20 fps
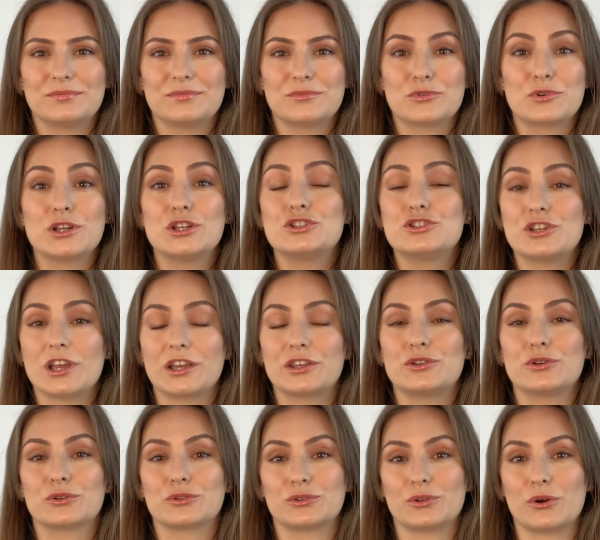
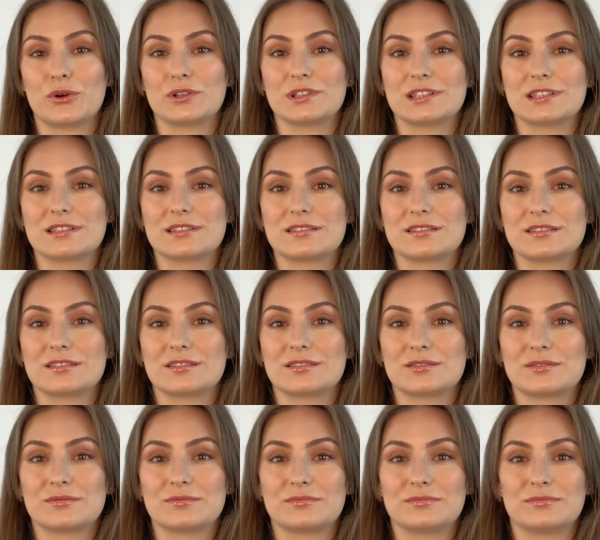reject your thoughts,
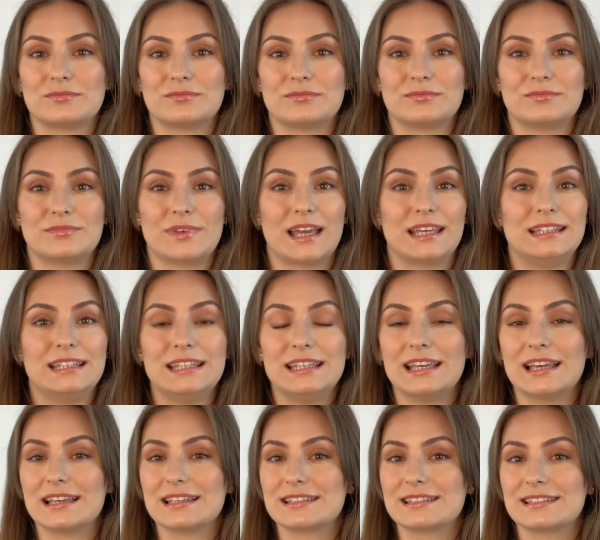
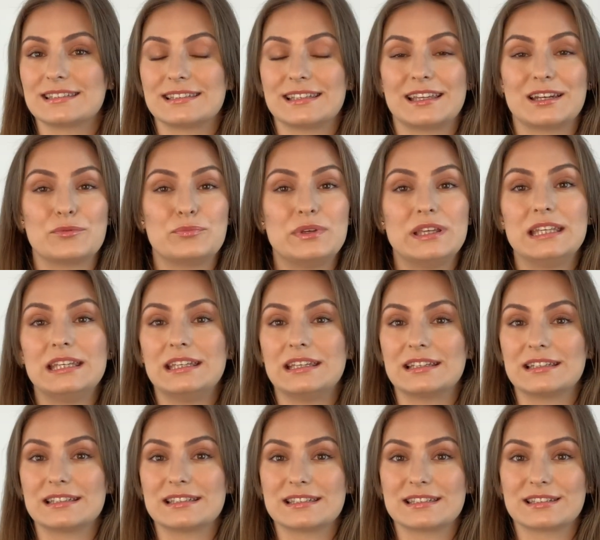ideas, and
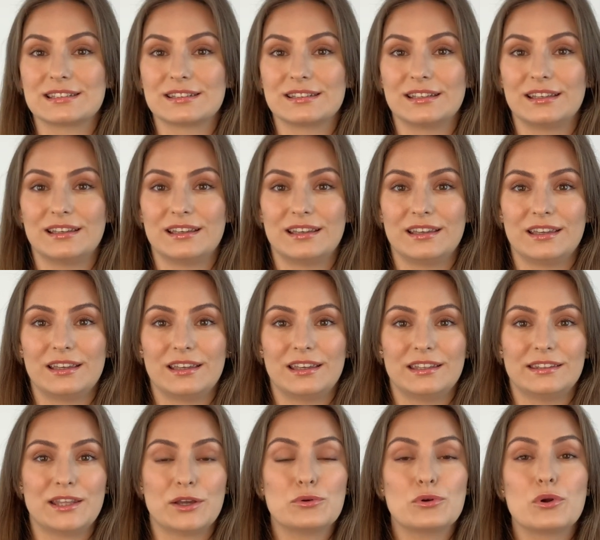opinions.
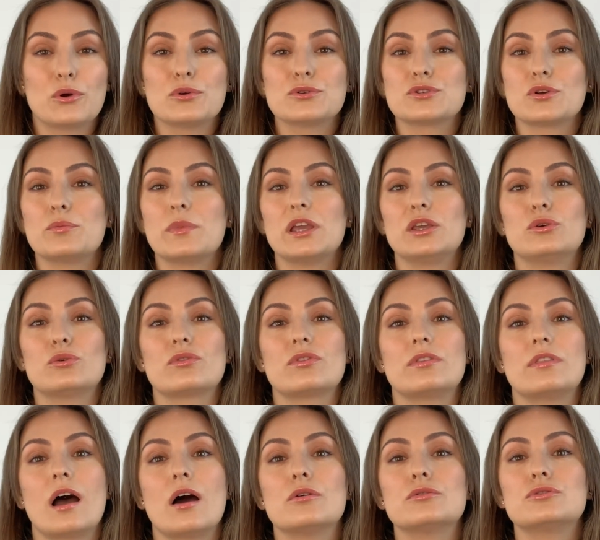They will also make you
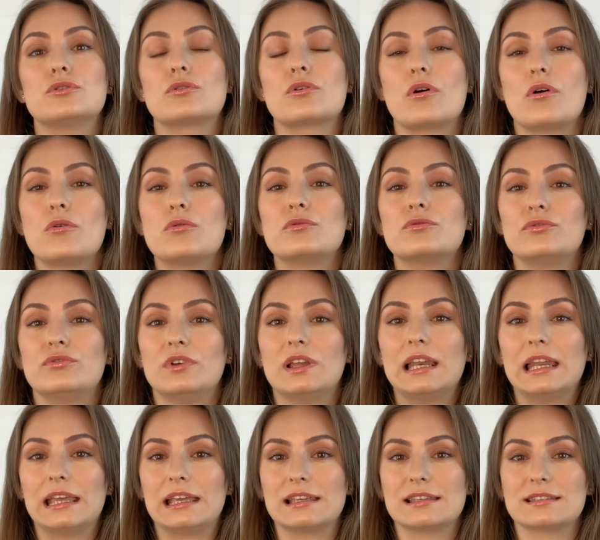doubt your own
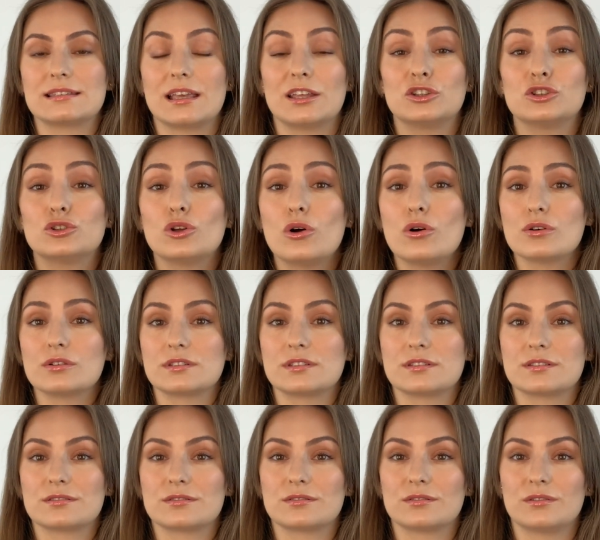feelings and
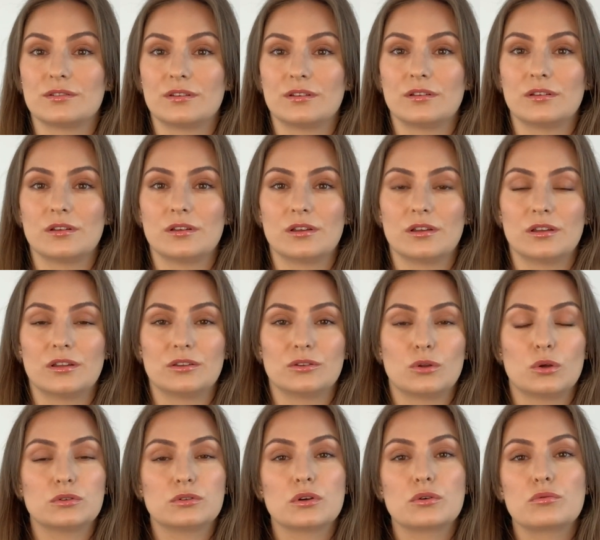thoughts.
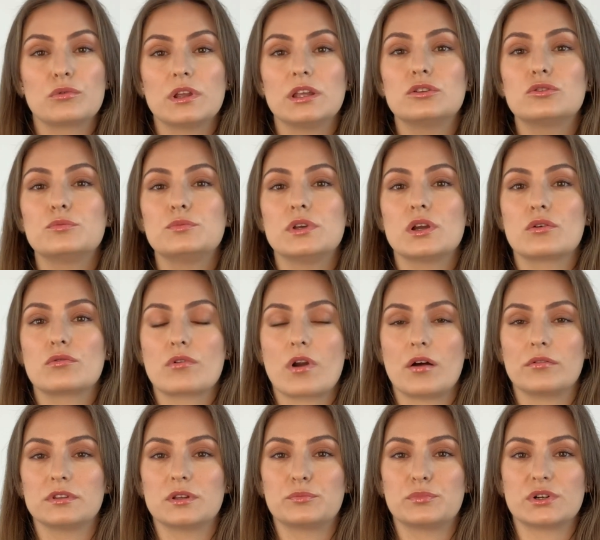Don't agree to be
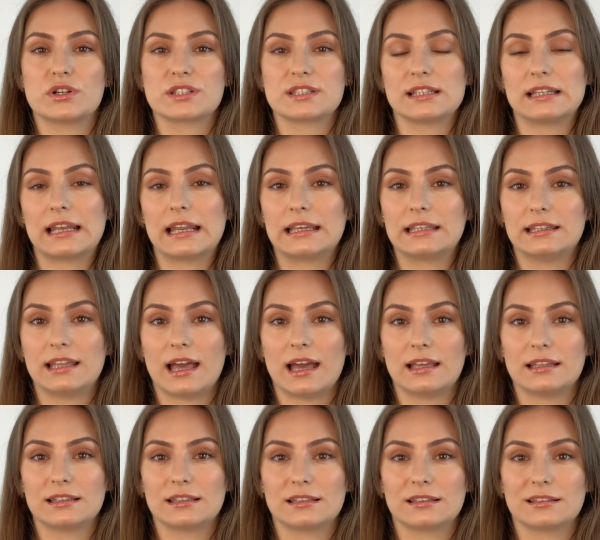around a person like
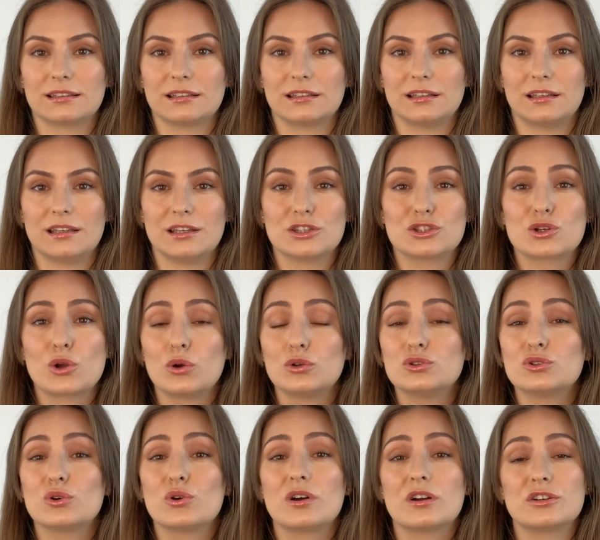that. It's going
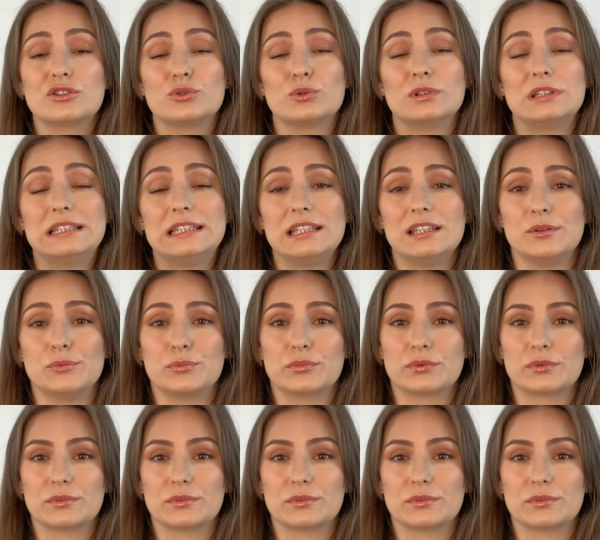to hurt you deep.